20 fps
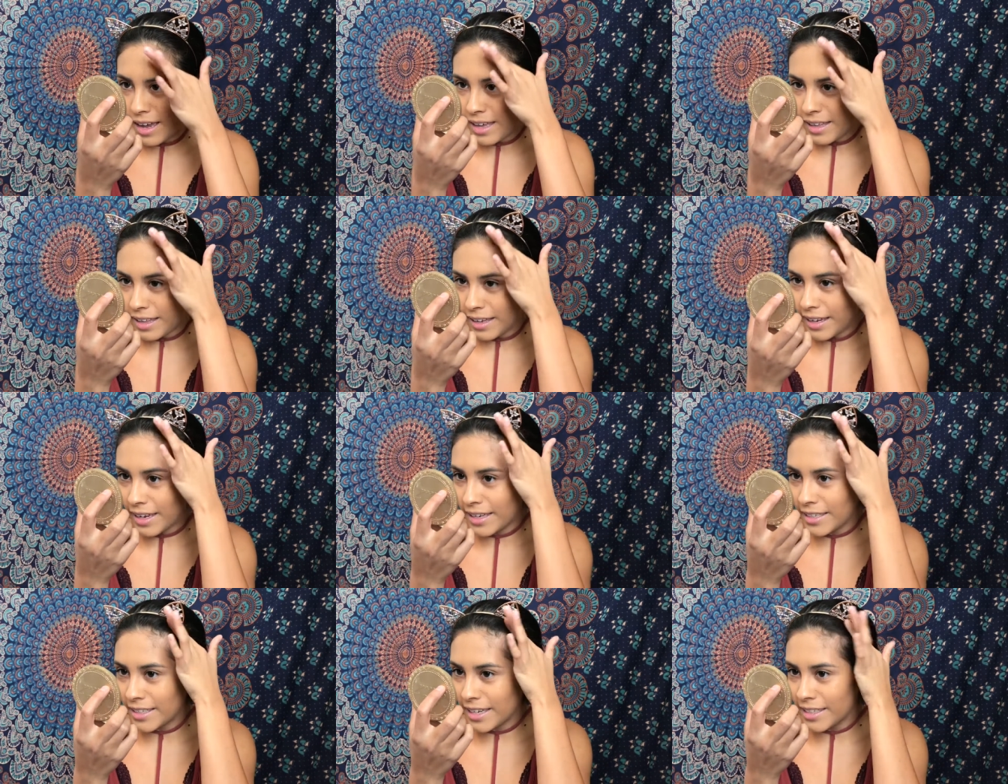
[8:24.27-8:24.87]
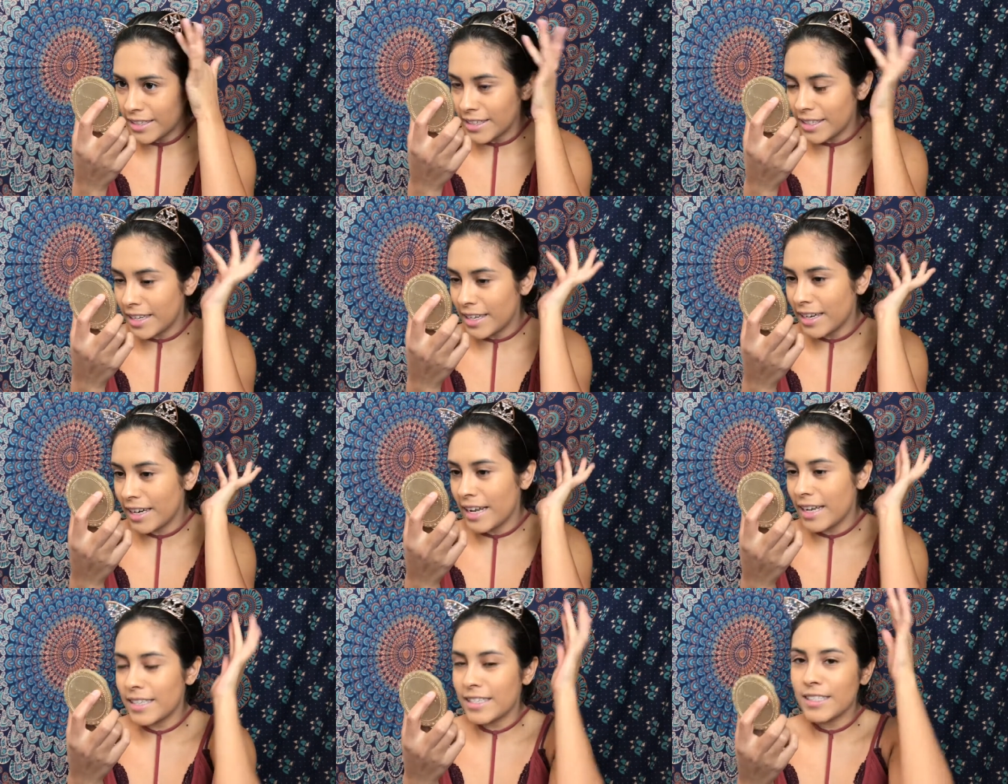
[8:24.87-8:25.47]
Like,
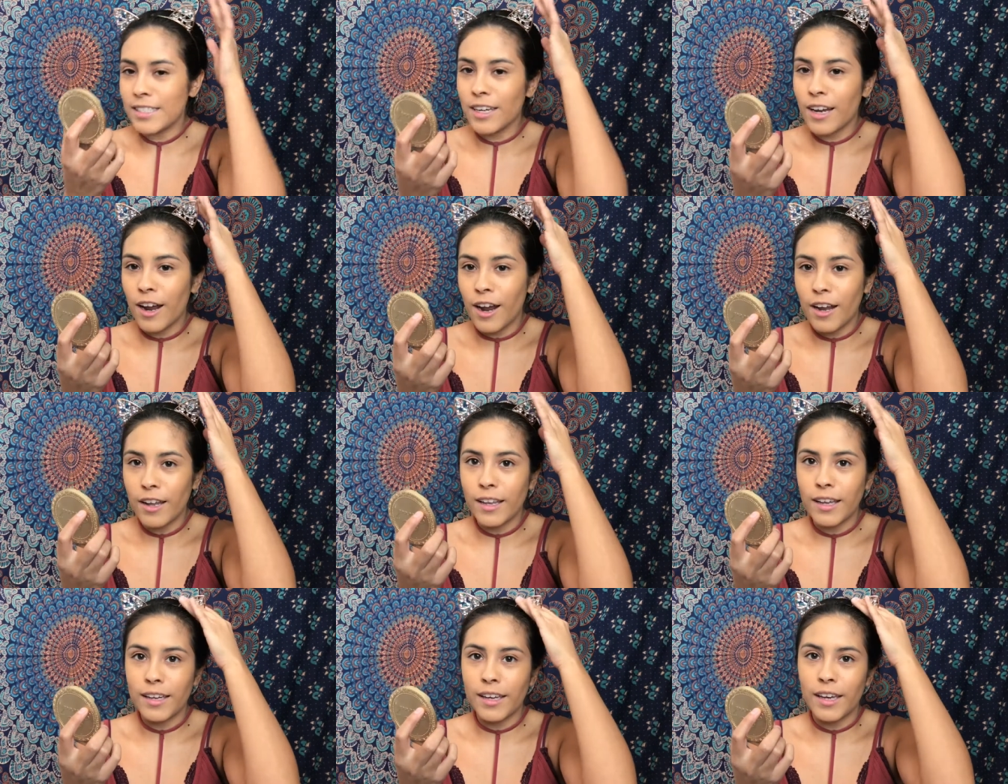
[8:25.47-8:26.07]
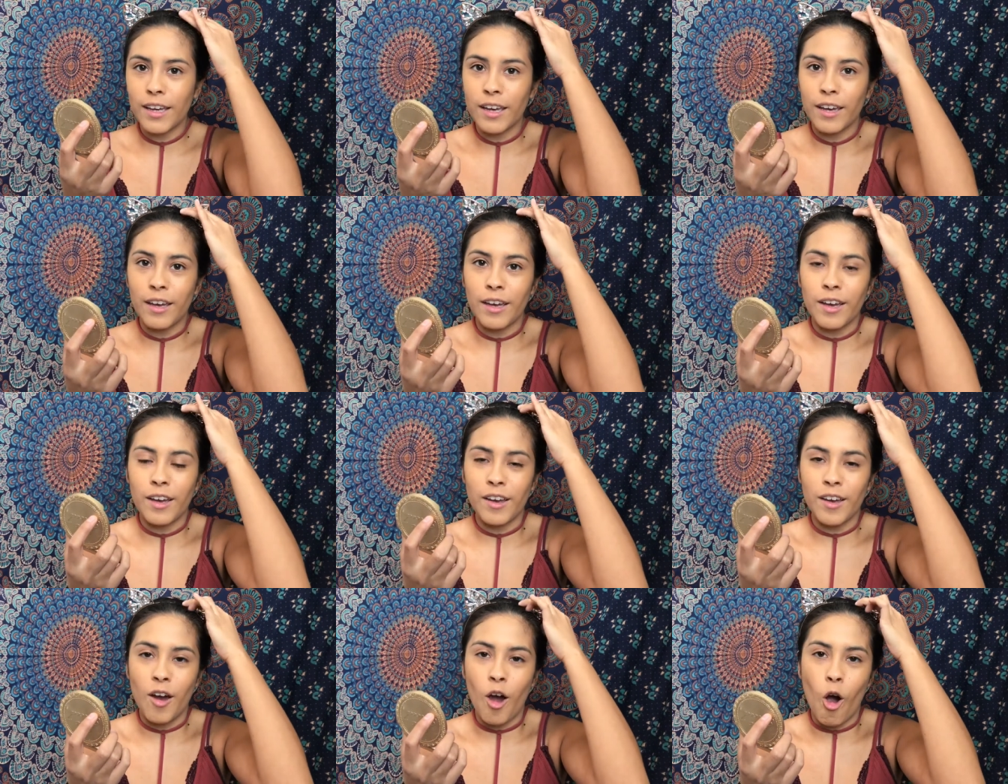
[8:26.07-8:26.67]
it's not like
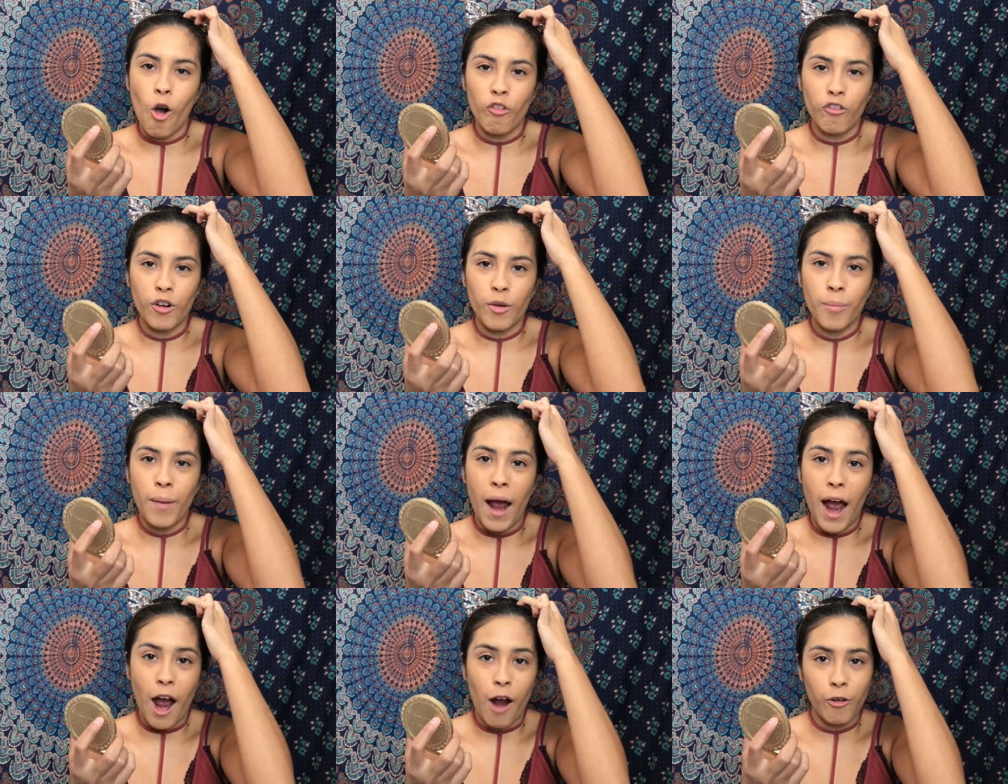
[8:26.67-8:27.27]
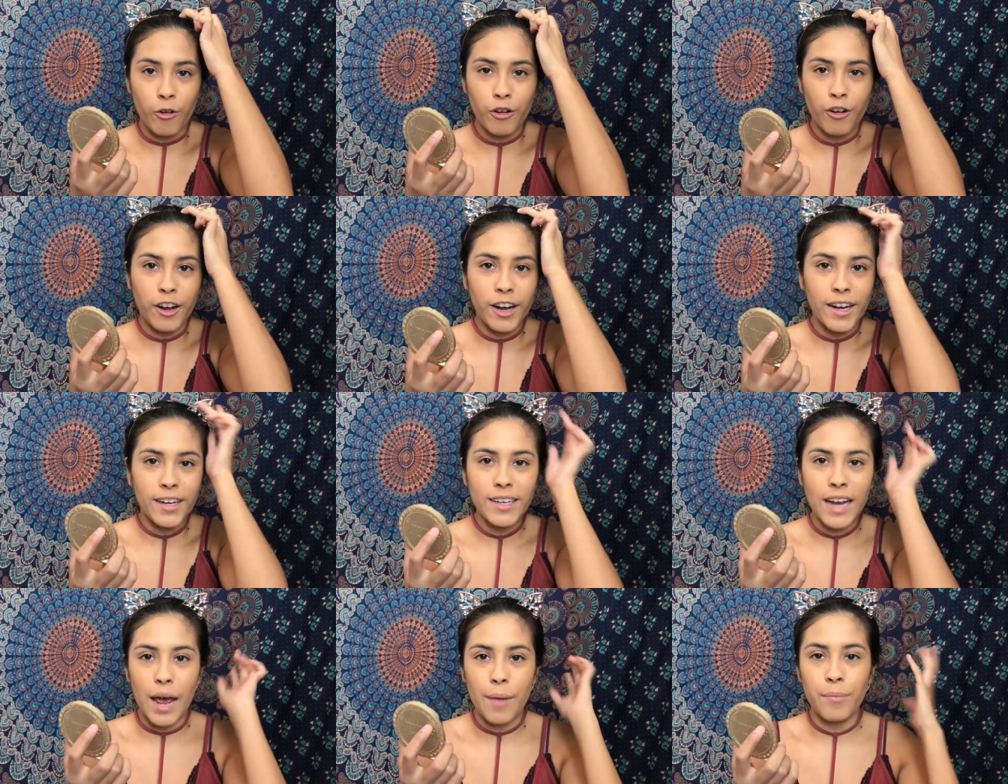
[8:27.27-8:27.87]
a
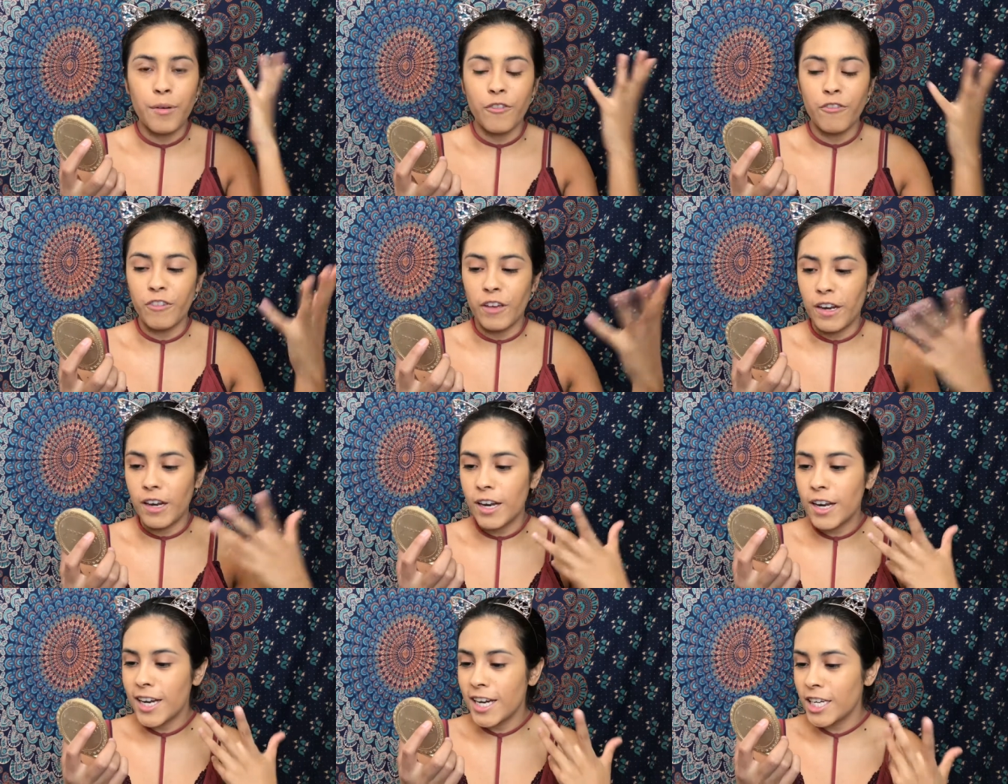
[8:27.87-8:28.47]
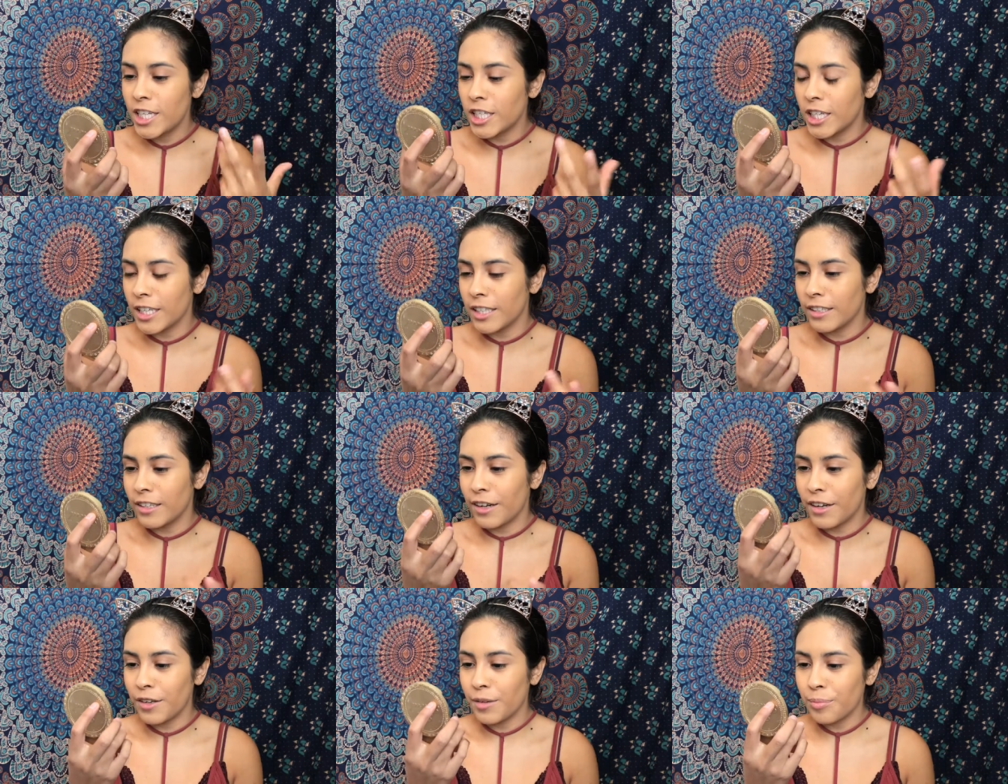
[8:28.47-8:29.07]
overpowering type of finish. It
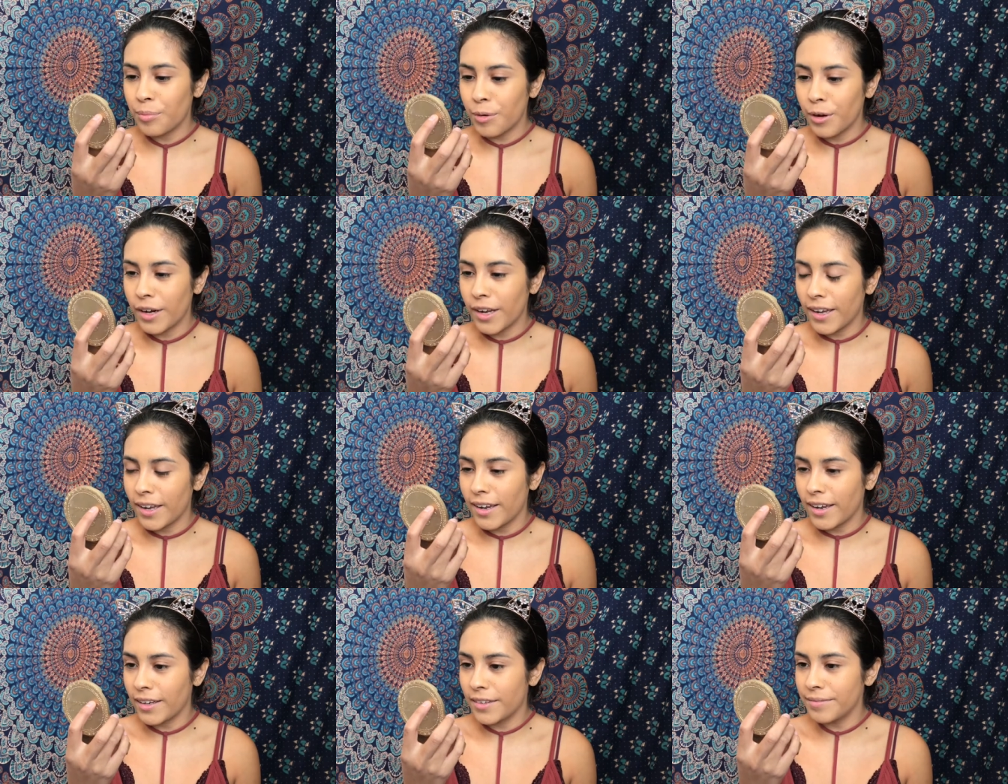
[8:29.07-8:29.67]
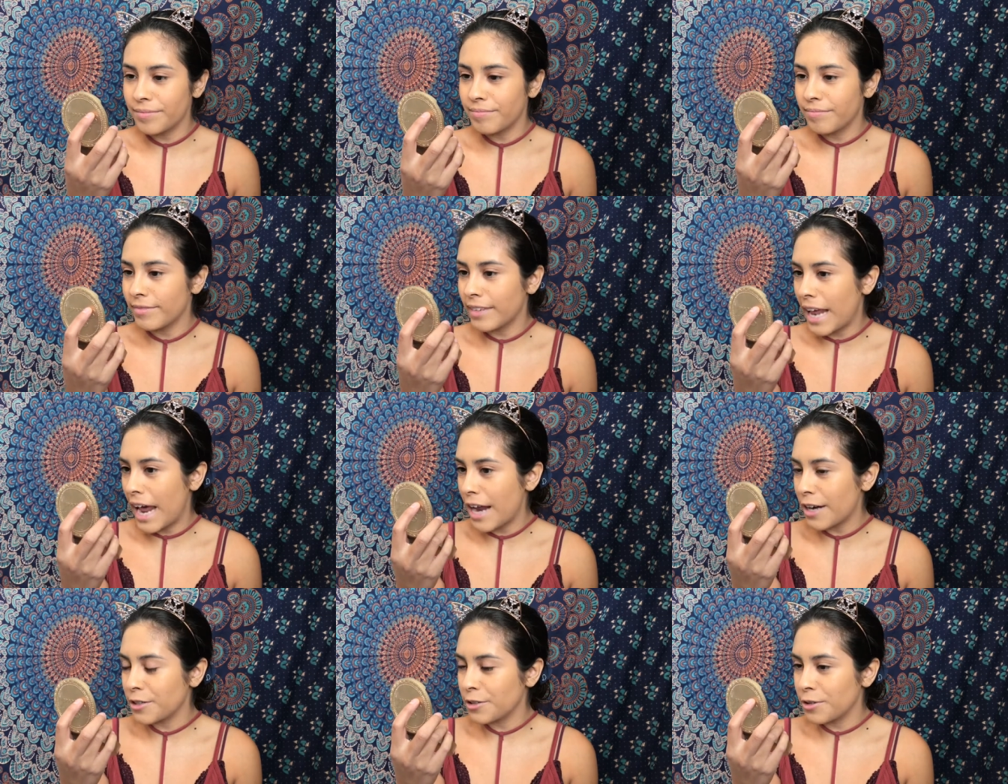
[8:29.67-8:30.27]
looks pretty
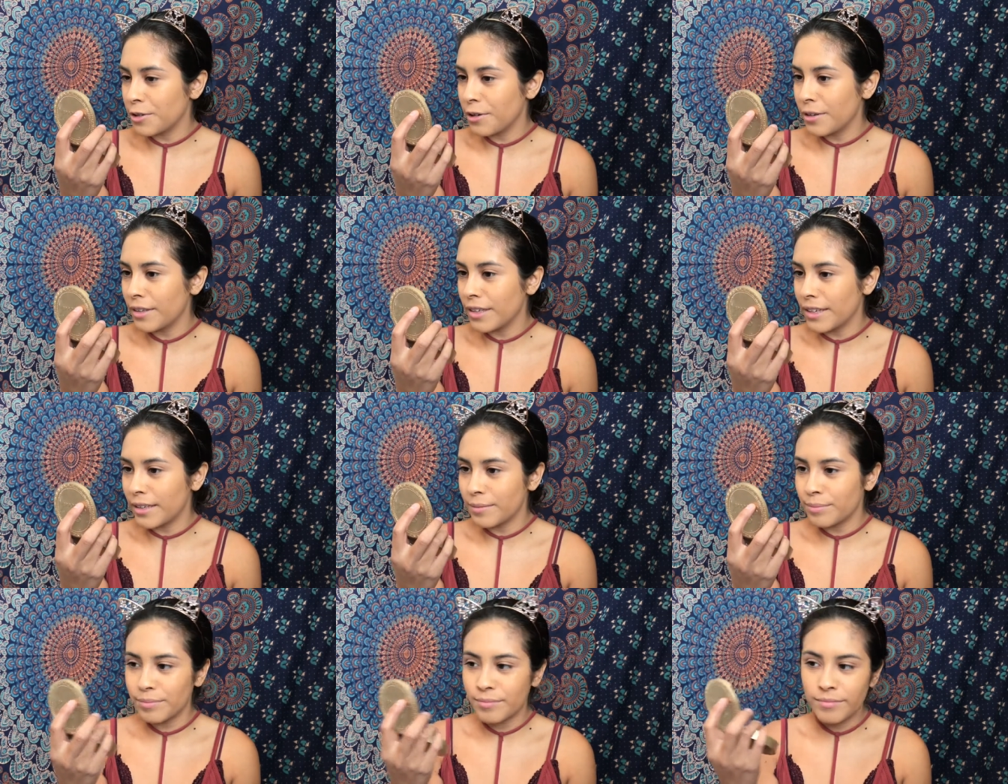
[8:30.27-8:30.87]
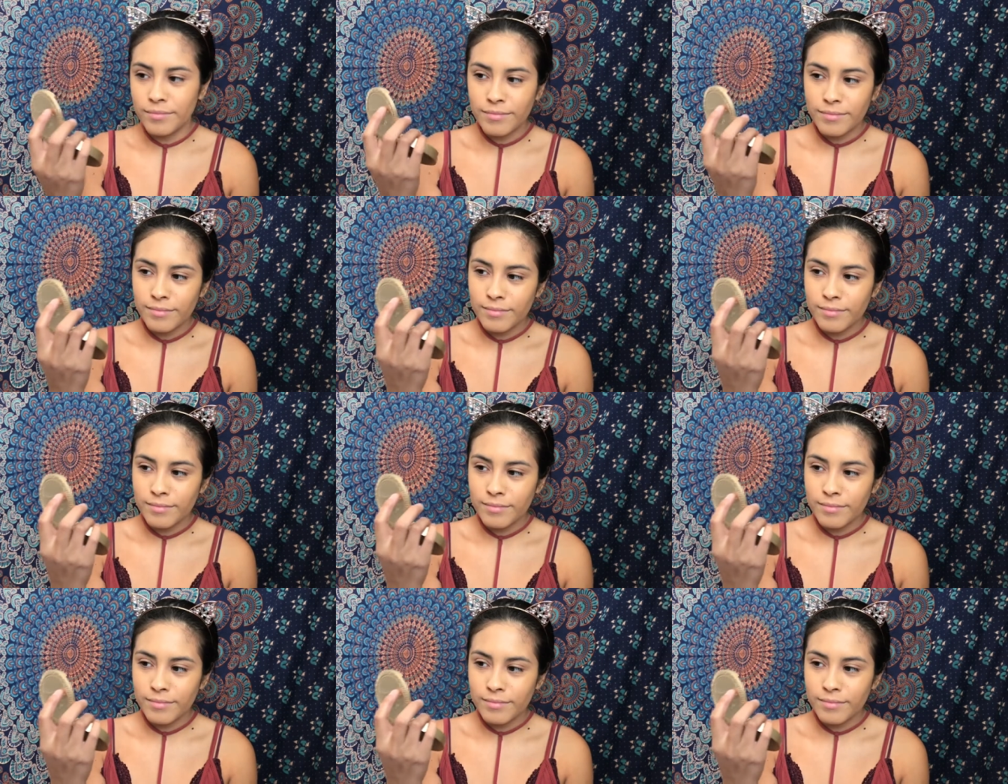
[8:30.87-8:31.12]
natural and